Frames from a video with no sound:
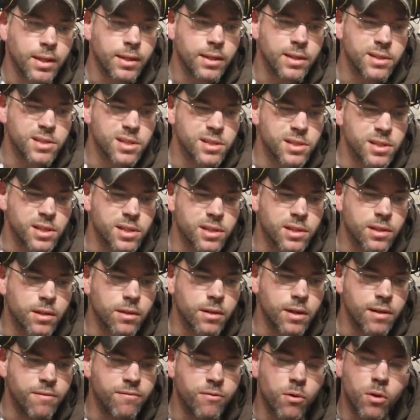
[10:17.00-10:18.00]
This is a
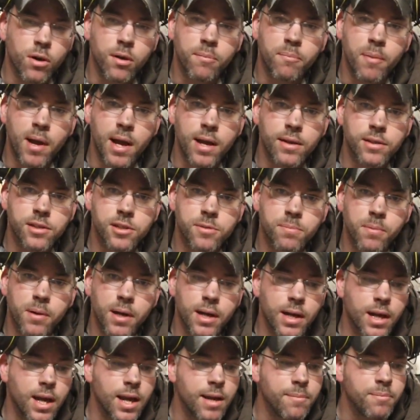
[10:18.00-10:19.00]
34 pound
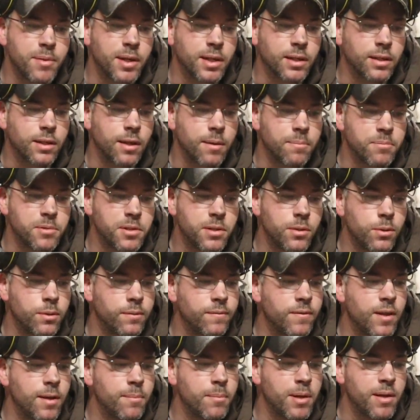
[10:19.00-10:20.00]
spring. I picked up two
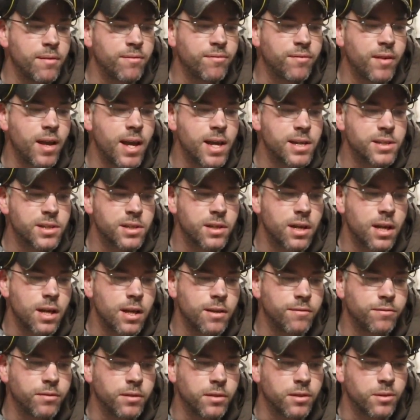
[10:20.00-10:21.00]
of them at
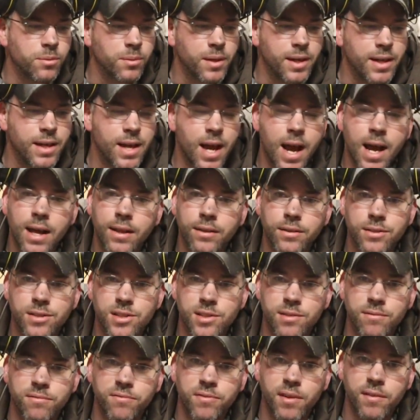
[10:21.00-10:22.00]
Fastenal for
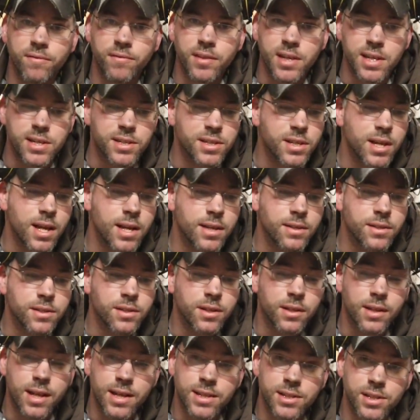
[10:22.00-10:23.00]
$3.50,
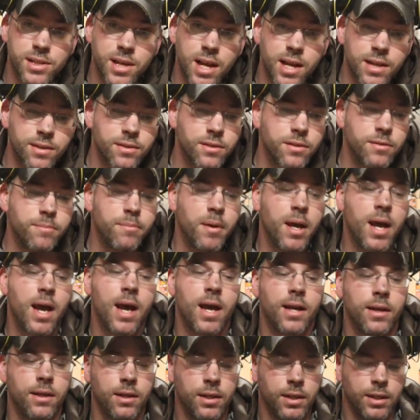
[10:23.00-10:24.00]
so that's not too
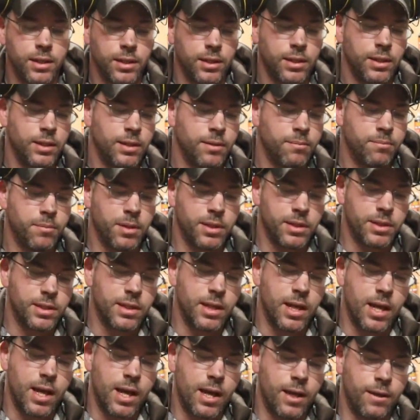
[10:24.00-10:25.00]
bad, but
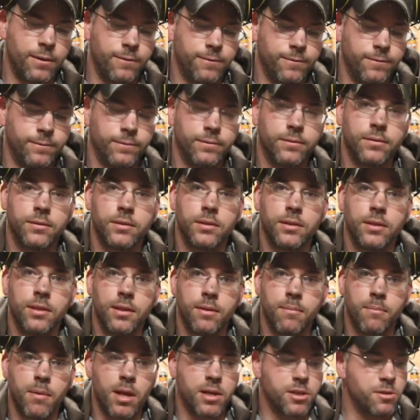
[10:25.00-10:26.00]
uh,
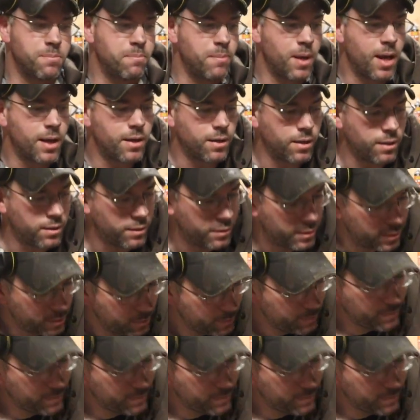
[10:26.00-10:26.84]
much better,